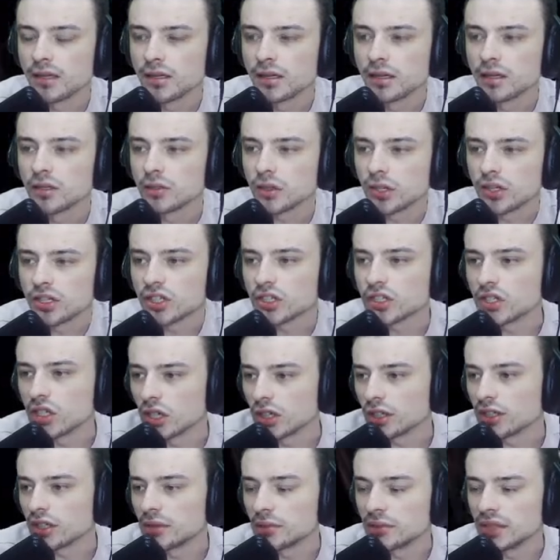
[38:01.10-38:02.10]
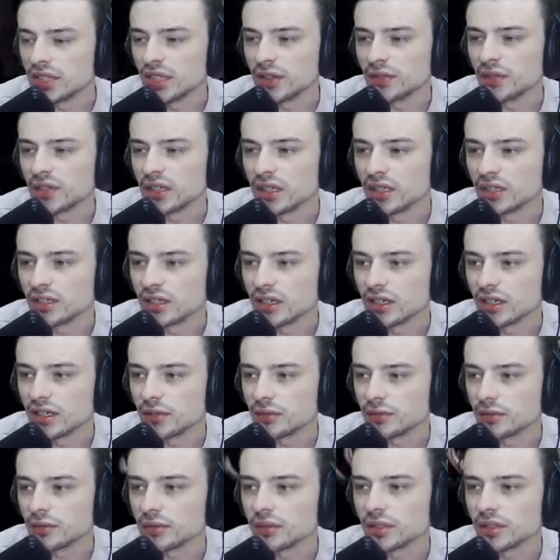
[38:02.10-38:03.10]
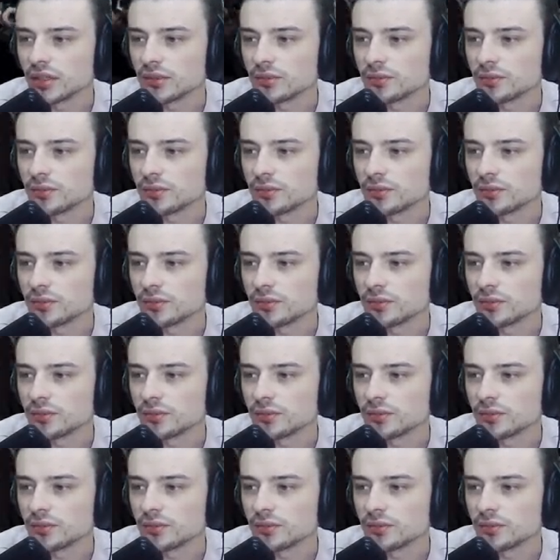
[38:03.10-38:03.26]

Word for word: So I just cook them and leave it like that? Okay.